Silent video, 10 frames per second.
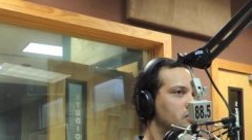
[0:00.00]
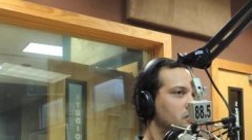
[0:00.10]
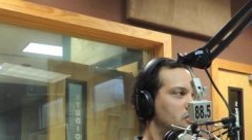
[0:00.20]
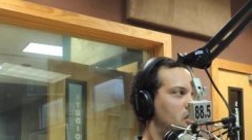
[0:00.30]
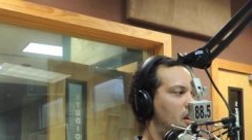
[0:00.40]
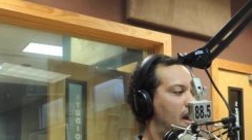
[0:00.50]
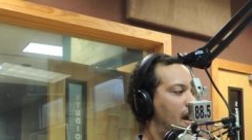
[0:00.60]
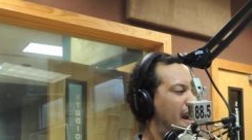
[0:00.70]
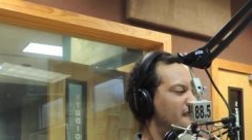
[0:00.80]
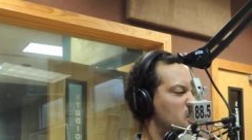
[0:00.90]
really
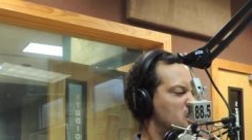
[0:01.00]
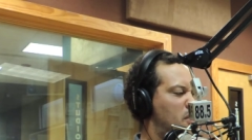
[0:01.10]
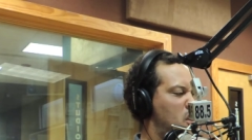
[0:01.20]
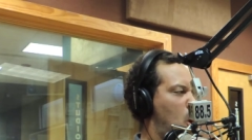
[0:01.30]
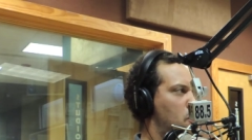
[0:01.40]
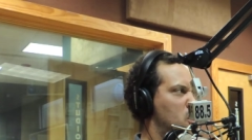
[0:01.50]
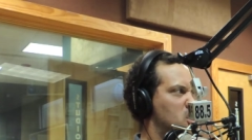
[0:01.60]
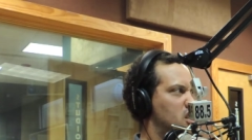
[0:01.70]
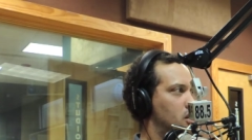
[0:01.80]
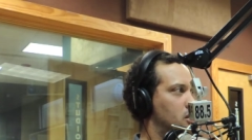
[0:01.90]
multi-million dollar
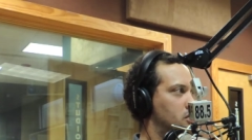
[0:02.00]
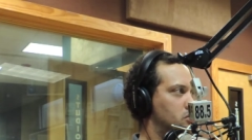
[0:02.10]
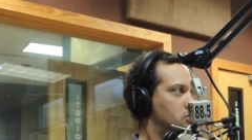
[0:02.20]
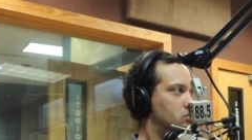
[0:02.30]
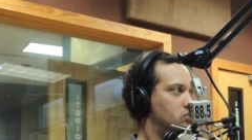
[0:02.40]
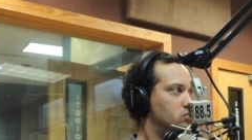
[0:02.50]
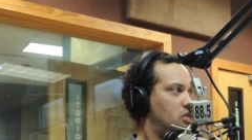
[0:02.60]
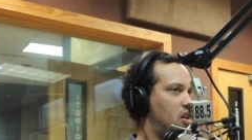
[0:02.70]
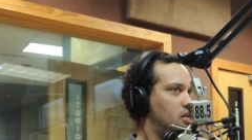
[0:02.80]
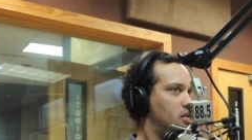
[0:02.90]
settlements
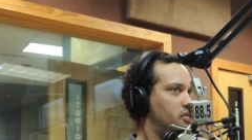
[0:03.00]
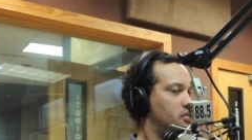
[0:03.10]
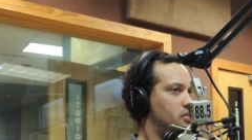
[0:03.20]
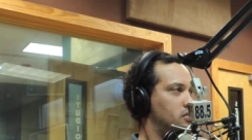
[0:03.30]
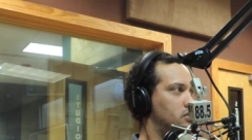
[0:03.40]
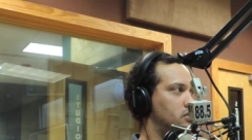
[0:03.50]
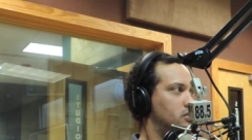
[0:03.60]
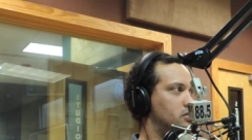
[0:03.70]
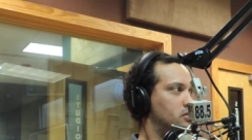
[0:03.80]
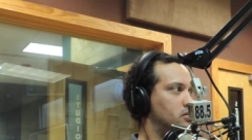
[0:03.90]
going
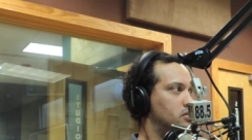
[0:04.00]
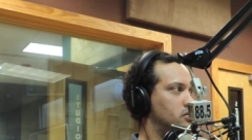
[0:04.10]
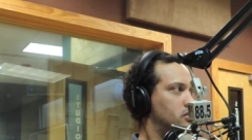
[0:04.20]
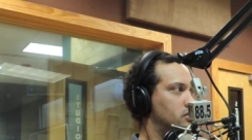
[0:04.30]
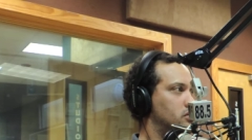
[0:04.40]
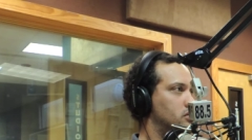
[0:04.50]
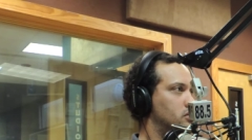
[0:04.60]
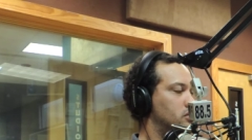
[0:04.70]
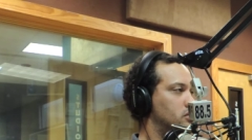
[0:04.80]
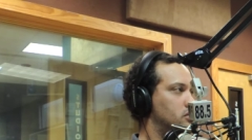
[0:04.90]
back to things
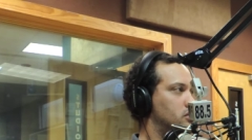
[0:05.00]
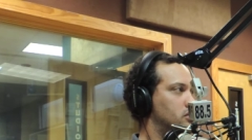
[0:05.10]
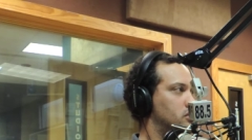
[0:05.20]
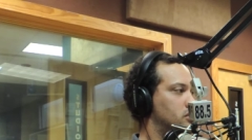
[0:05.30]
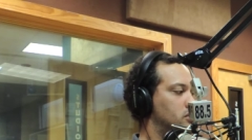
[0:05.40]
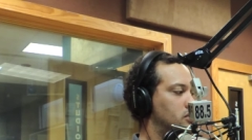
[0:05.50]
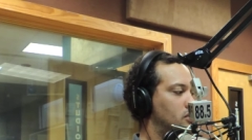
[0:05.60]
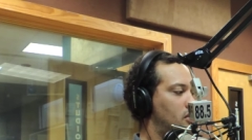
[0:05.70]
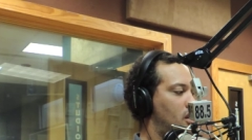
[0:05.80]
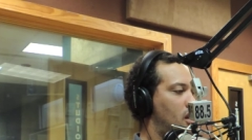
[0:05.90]
like um, an
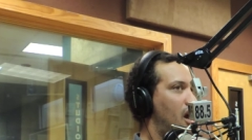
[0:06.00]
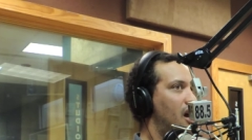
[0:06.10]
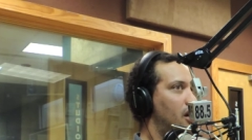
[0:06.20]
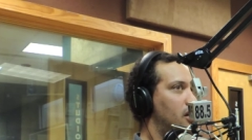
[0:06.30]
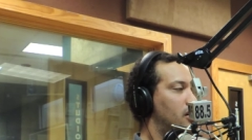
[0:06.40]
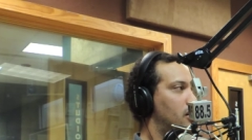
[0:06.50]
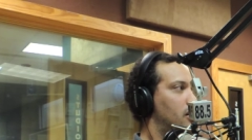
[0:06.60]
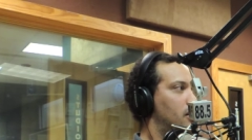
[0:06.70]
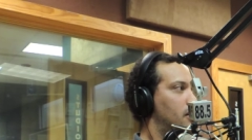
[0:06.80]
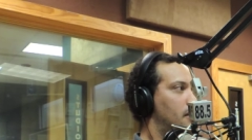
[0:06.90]
immigration
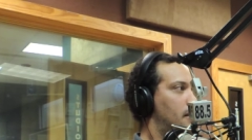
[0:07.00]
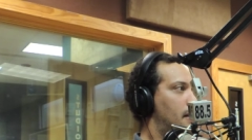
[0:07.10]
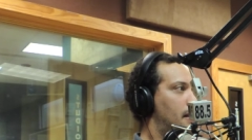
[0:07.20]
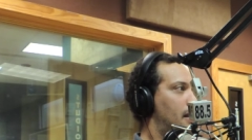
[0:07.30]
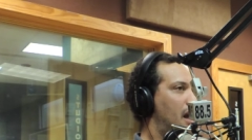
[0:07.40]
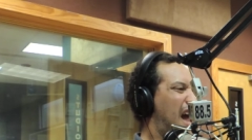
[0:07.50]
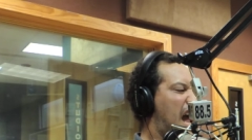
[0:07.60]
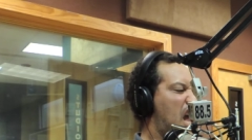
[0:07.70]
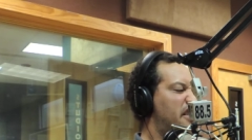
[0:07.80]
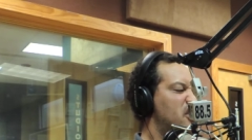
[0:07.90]
demonstration on May
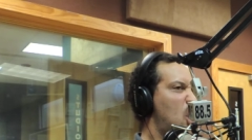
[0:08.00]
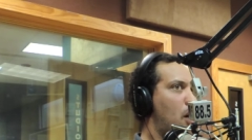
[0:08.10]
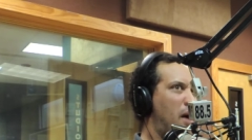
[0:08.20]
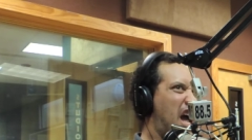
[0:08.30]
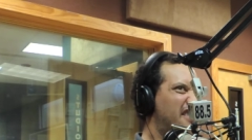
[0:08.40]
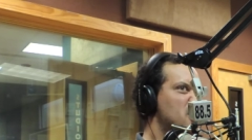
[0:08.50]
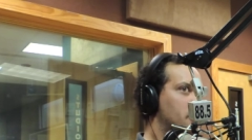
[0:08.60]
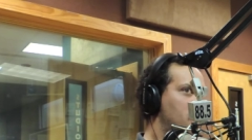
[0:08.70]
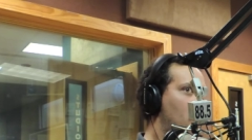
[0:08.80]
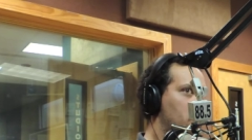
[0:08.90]
Day in Los
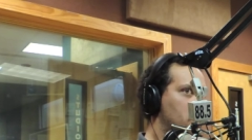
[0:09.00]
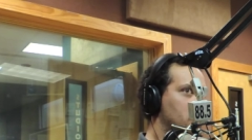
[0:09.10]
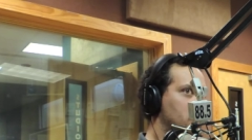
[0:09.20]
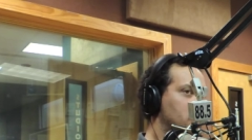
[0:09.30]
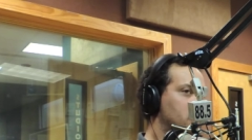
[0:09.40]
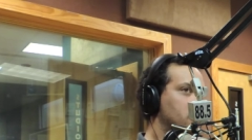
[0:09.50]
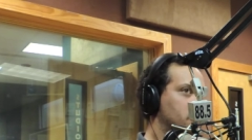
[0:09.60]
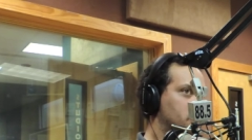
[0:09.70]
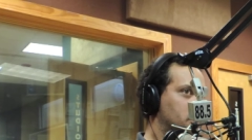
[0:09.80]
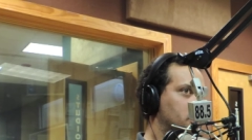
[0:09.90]
Angeles, where the city
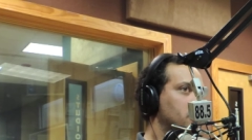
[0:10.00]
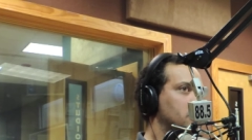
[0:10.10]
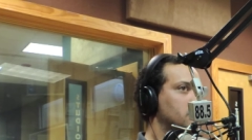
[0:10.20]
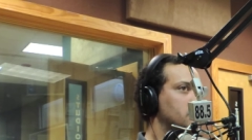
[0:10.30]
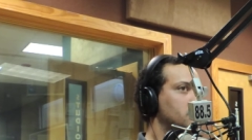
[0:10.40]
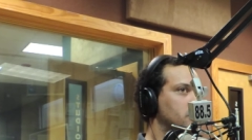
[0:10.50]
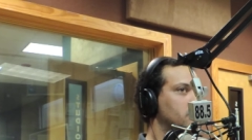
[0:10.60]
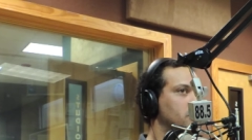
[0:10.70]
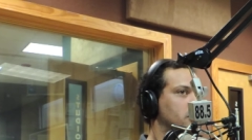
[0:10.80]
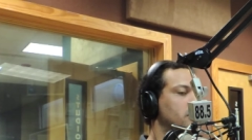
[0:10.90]
okay, of
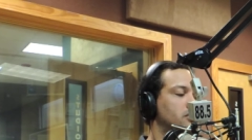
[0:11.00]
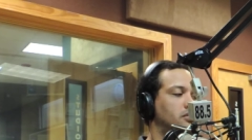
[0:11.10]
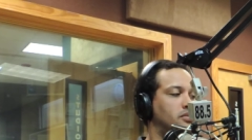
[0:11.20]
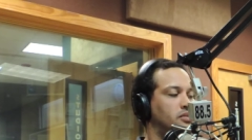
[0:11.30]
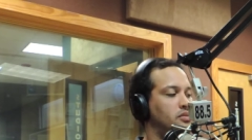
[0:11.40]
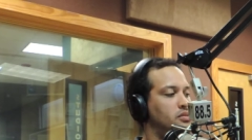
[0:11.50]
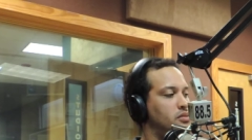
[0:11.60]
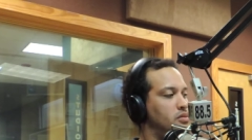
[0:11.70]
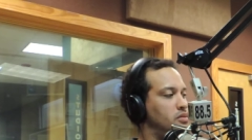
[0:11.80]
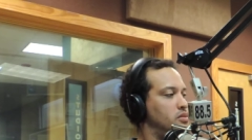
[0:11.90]
Los Angeles paid
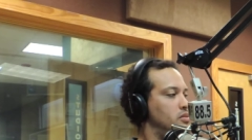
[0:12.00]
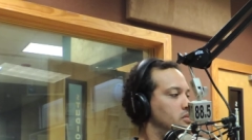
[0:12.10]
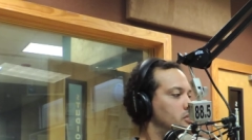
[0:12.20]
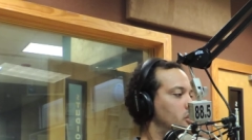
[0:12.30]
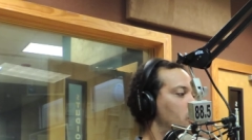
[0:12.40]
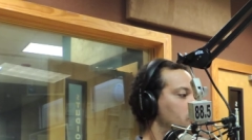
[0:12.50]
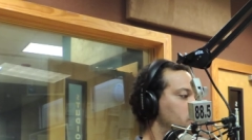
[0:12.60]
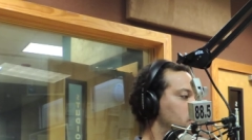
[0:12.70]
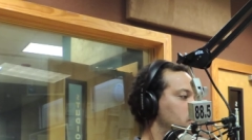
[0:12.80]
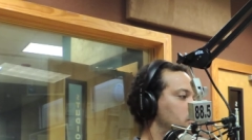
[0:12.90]
out nearly thirteen
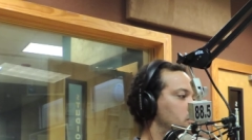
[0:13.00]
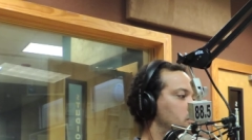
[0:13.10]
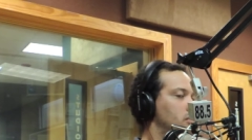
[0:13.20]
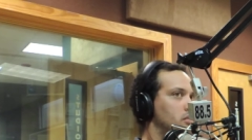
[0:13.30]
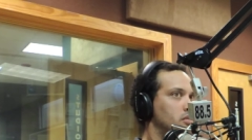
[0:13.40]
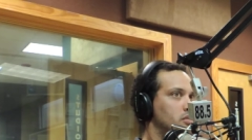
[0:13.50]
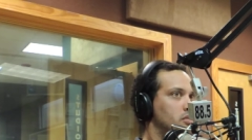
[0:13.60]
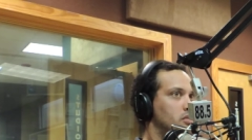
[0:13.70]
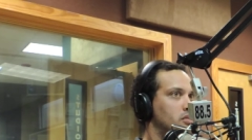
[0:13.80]
million If million you- dollars.